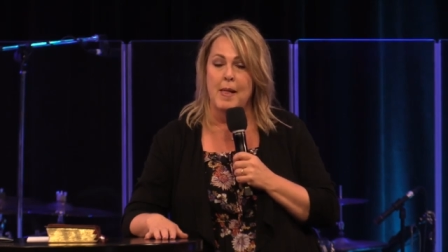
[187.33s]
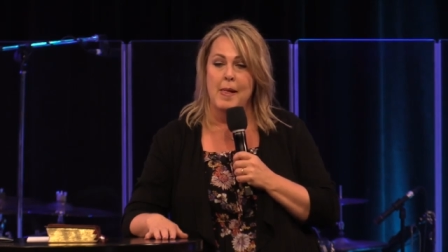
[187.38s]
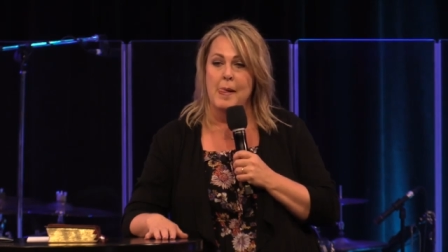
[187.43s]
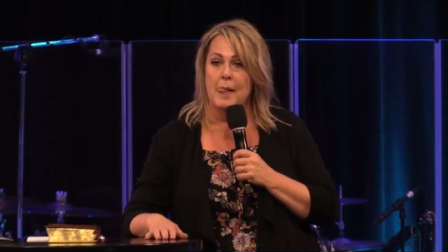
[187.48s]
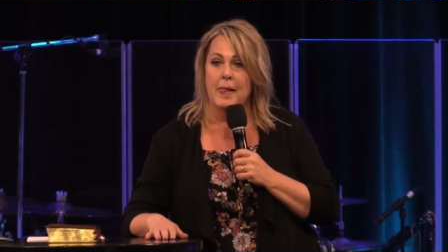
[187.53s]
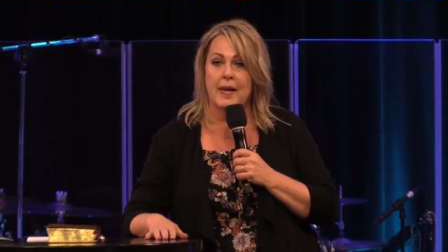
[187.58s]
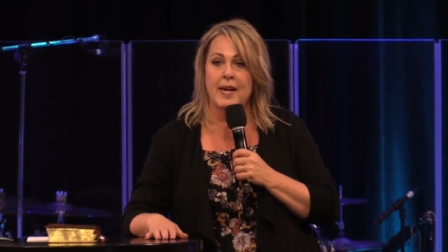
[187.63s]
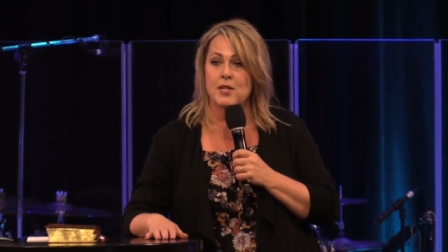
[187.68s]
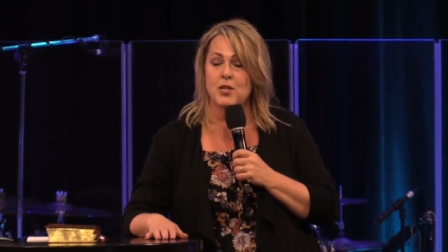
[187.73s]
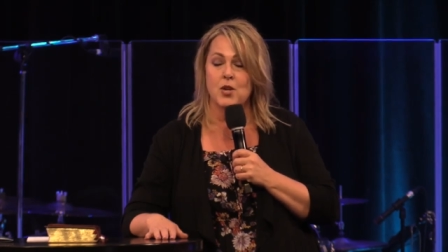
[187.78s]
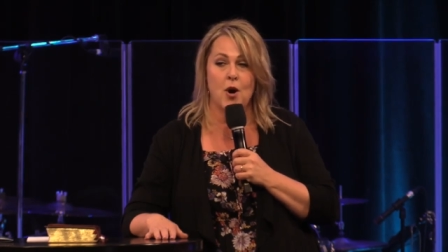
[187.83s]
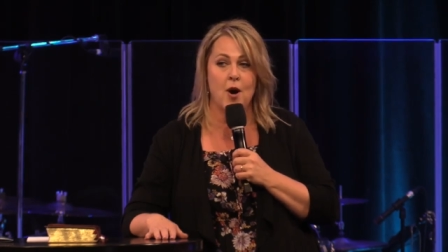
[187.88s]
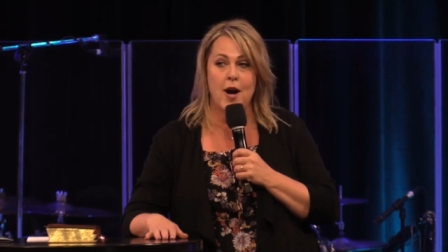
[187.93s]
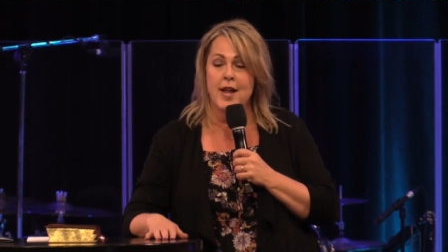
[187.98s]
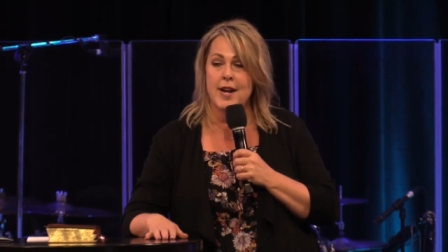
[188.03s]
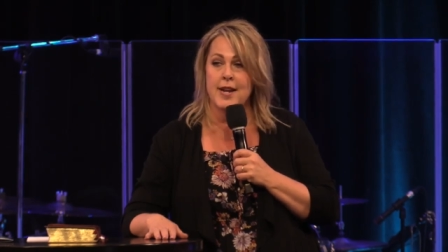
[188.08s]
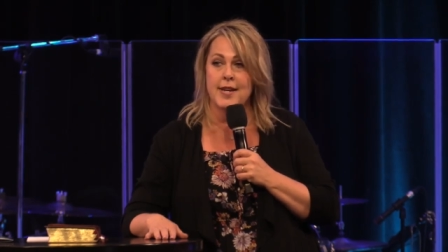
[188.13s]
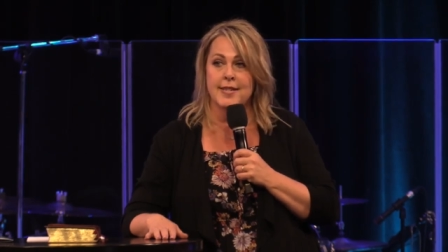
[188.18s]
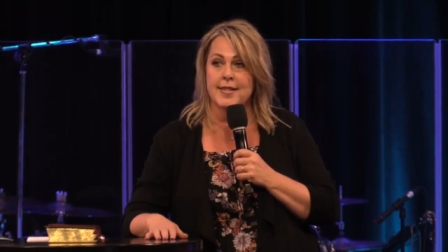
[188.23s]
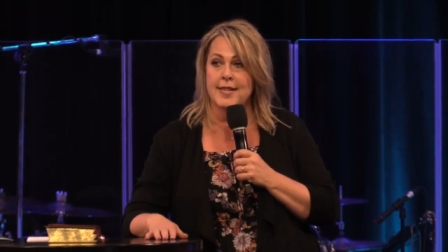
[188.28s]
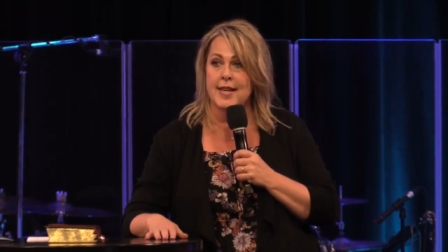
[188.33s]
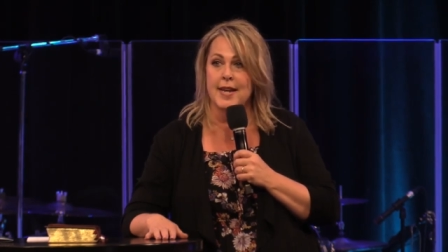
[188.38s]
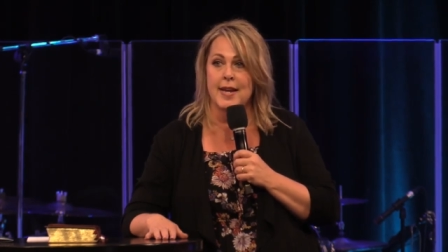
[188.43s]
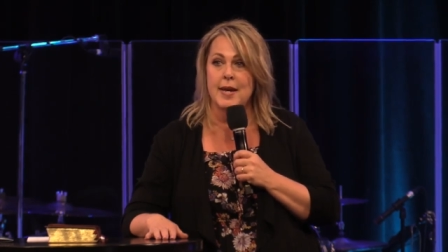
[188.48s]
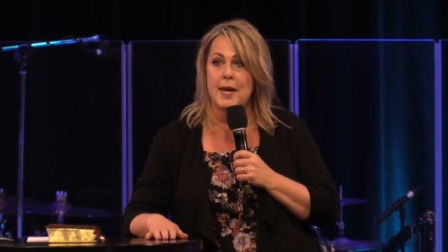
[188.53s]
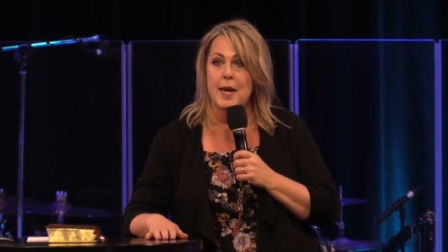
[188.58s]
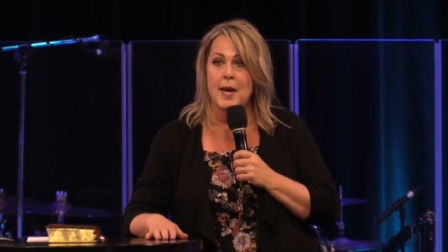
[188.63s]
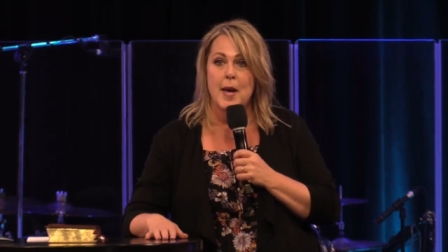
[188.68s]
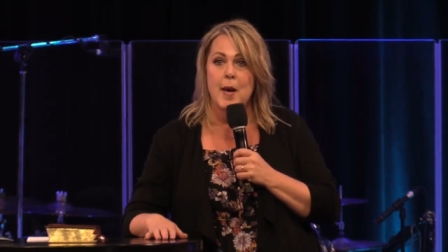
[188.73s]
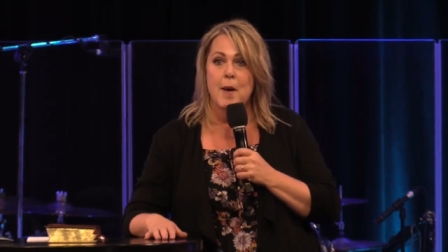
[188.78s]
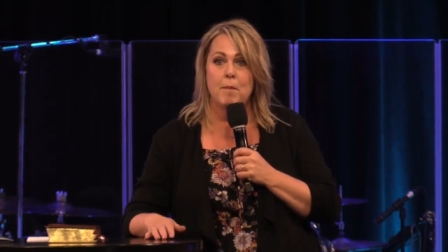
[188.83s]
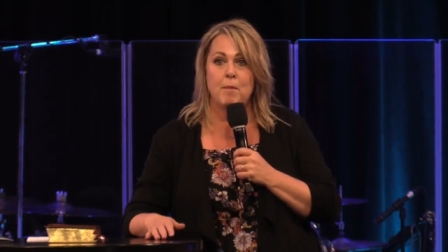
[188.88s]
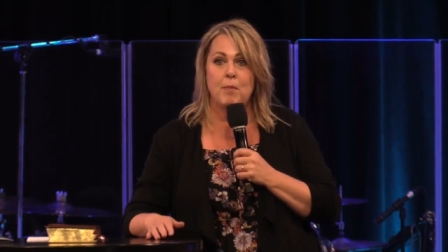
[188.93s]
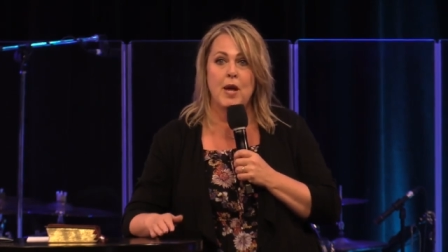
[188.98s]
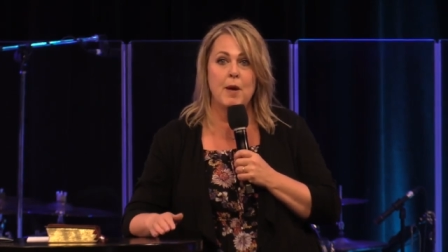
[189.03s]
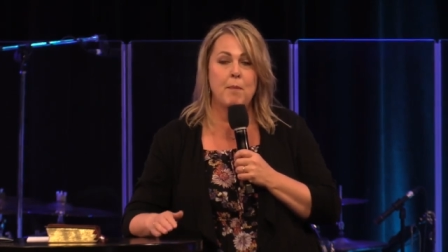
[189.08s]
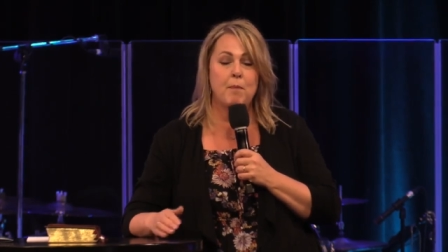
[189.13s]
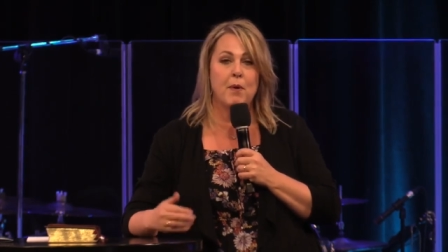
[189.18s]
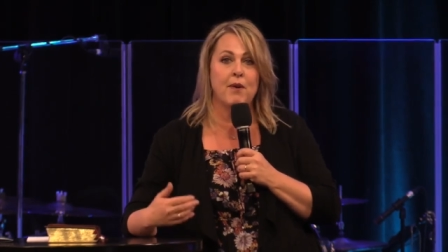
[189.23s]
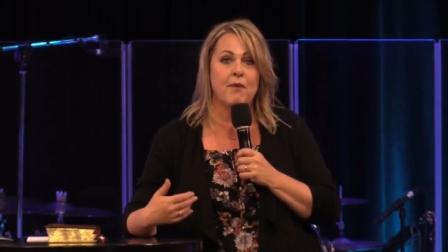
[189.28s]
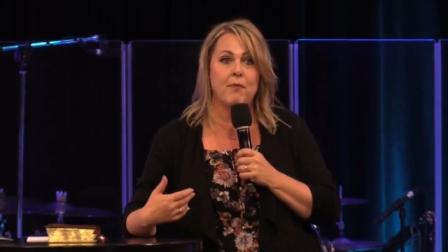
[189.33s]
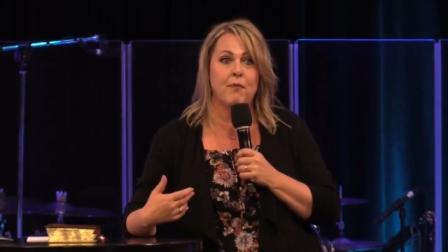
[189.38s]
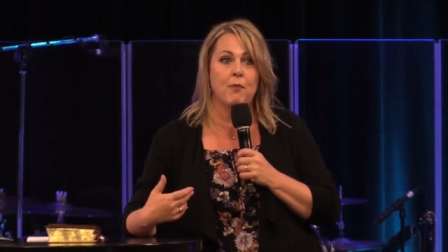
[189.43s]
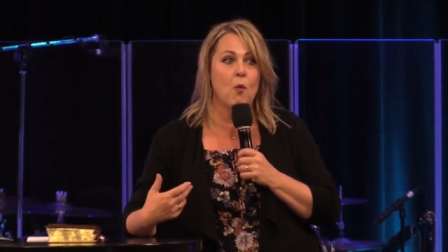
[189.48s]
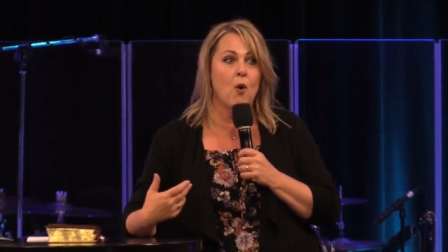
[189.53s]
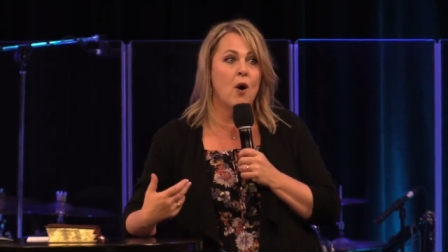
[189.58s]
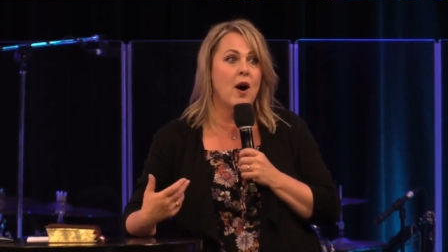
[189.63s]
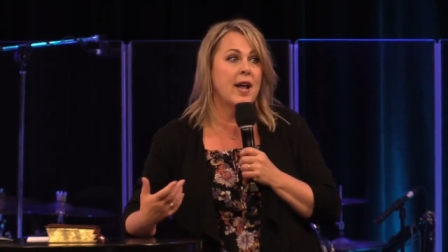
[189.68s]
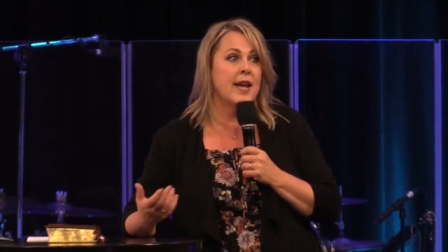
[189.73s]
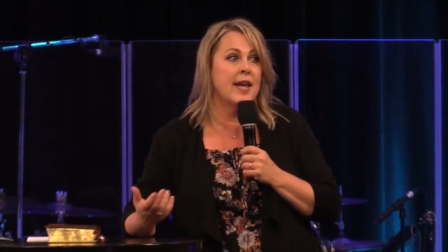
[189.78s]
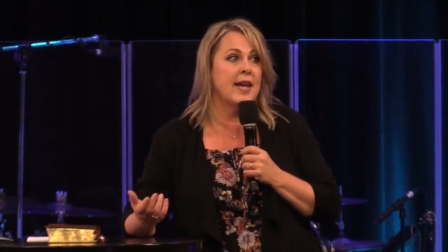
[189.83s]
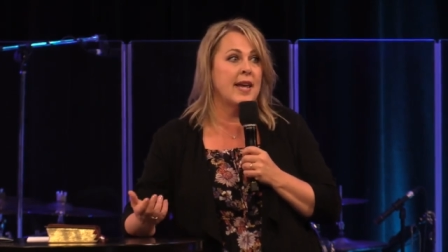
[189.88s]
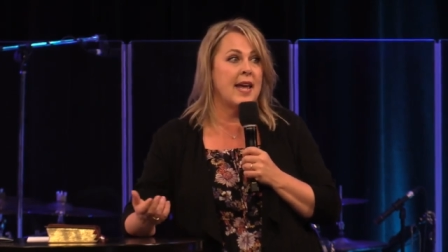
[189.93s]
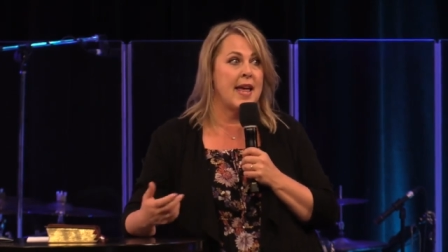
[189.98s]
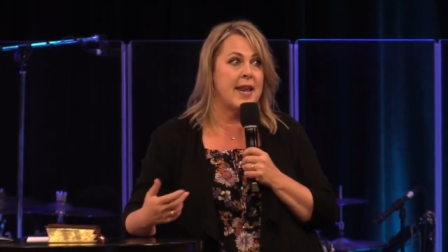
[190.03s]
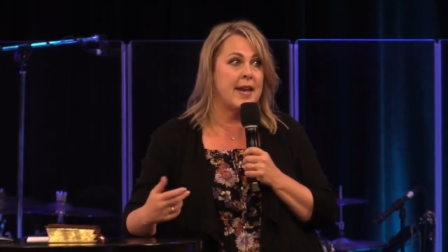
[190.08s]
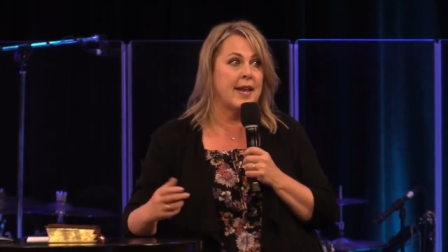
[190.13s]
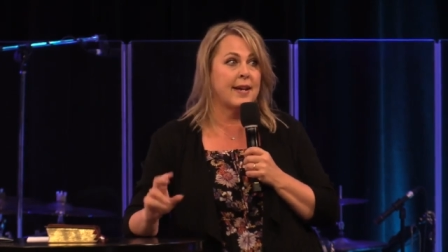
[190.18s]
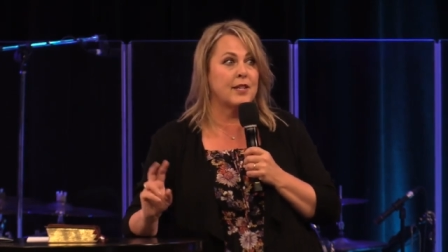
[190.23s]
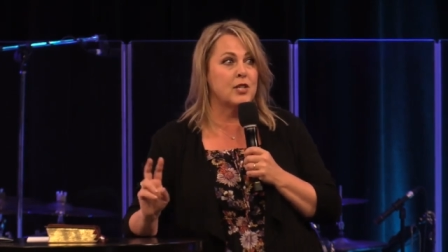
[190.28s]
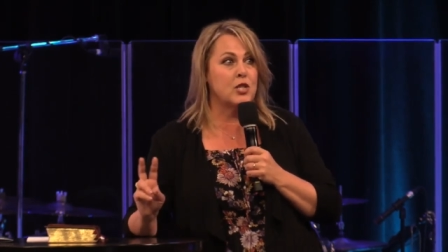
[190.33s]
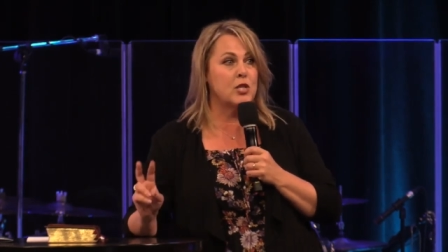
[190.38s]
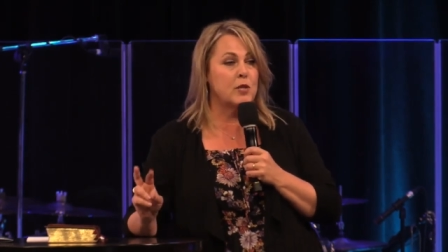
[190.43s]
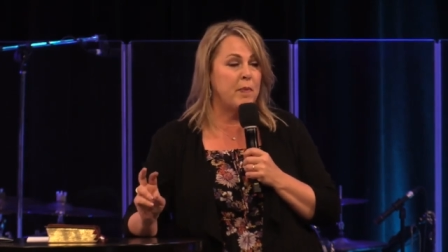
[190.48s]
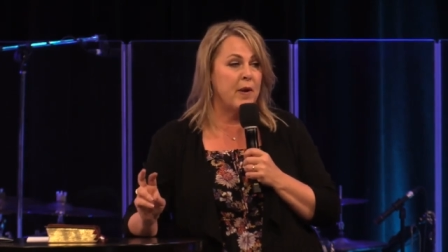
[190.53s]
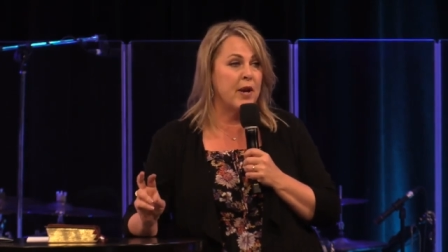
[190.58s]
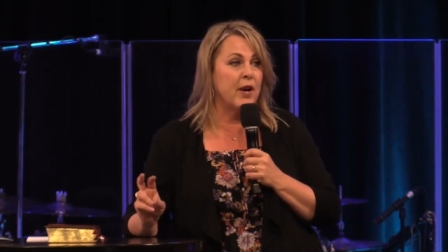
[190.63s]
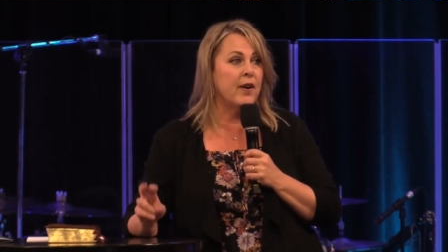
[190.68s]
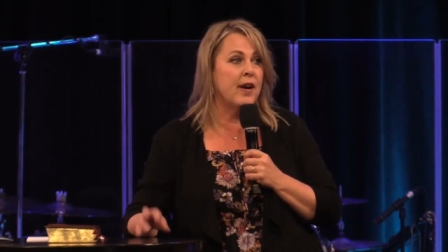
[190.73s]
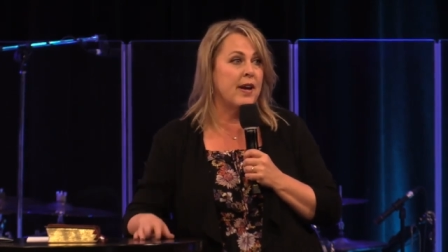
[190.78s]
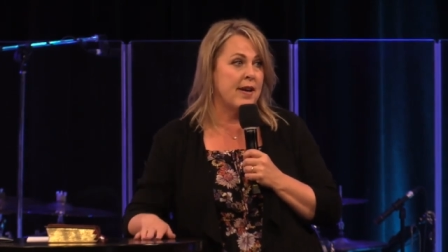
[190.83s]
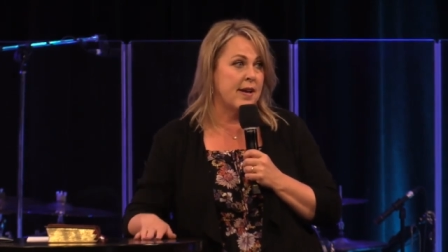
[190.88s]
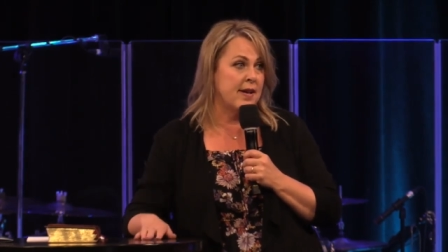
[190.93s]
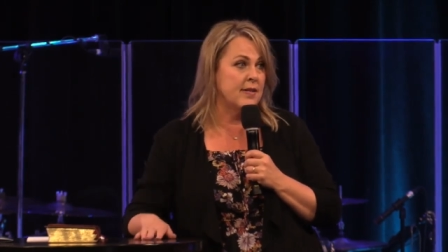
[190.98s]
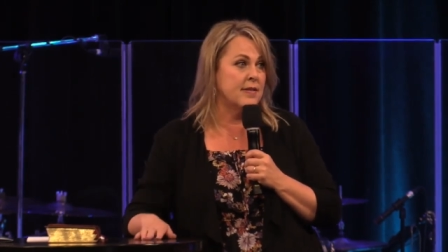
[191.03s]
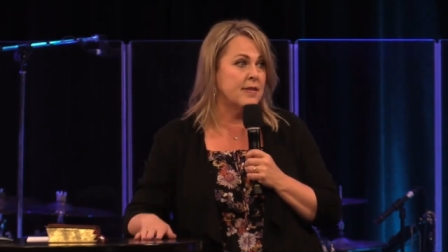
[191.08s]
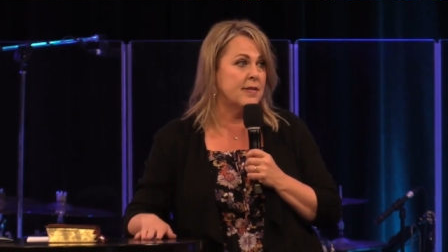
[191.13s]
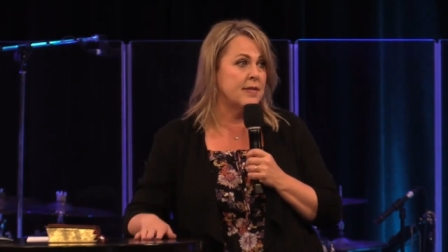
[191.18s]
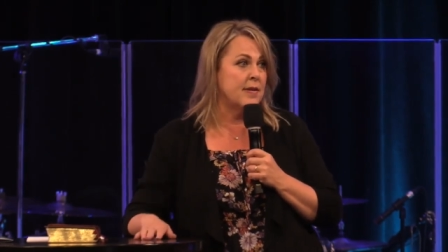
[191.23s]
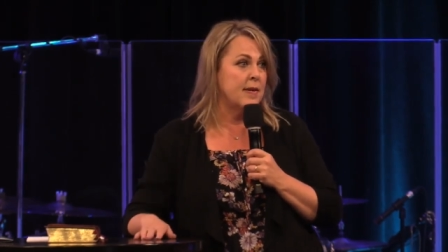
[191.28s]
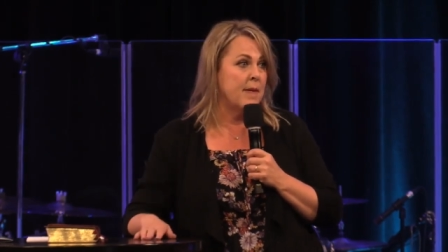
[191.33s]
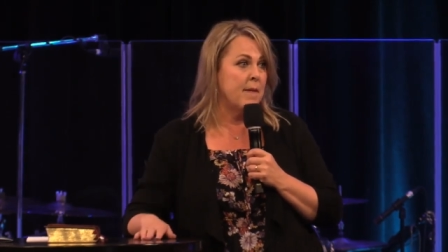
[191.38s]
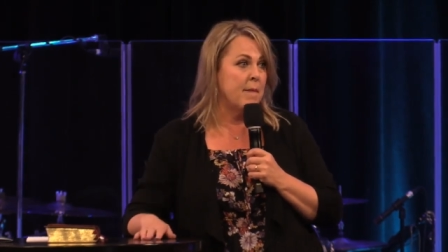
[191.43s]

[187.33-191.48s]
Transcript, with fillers: Because honestly, people wanting an experience